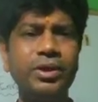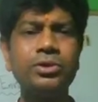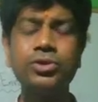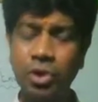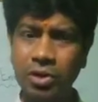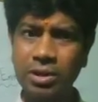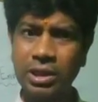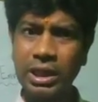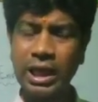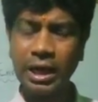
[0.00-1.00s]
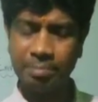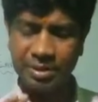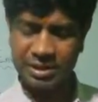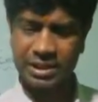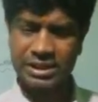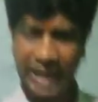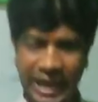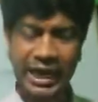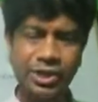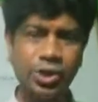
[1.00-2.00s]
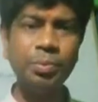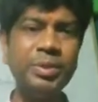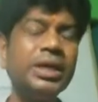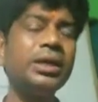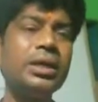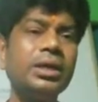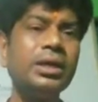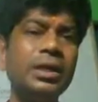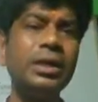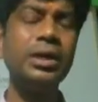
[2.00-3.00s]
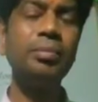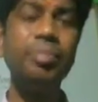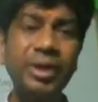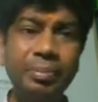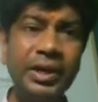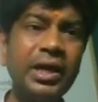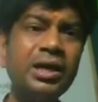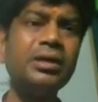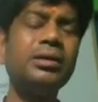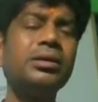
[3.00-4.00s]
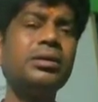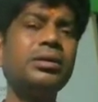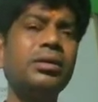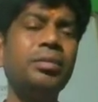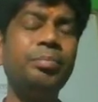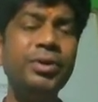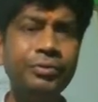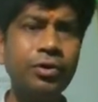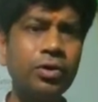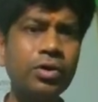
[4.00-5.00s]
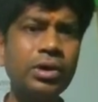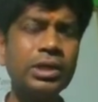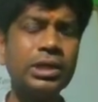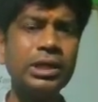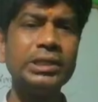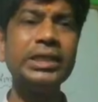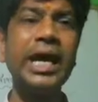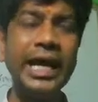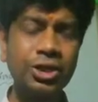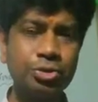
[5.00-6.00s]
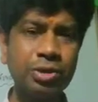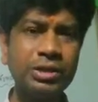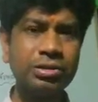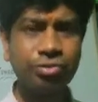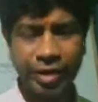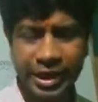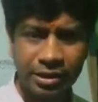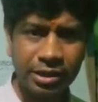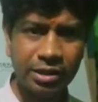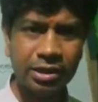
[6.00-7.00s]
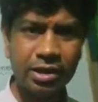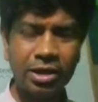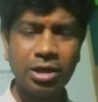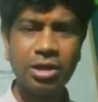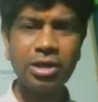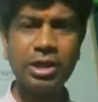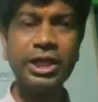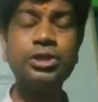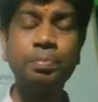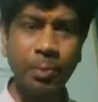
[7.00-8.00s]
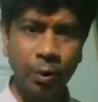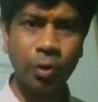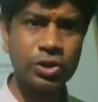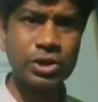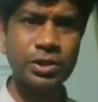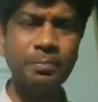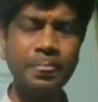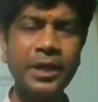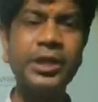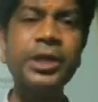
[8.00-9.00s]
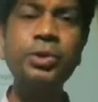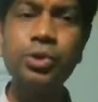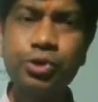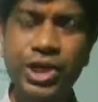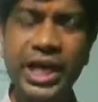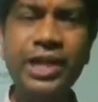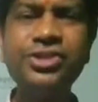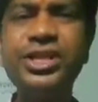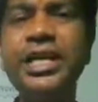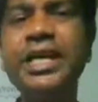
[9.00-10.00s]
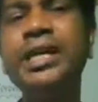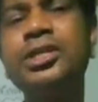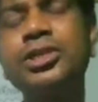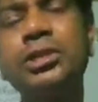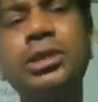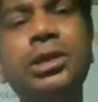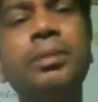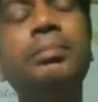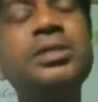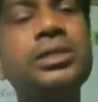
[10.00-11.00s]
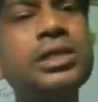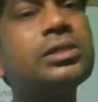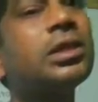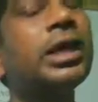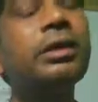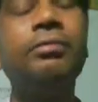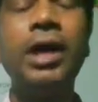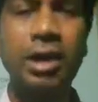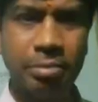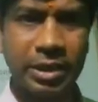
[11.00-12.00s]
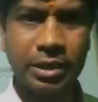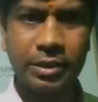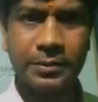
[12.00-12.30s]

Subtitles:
So a business had to be prepared before the actual threat is posed due to change in its business environment.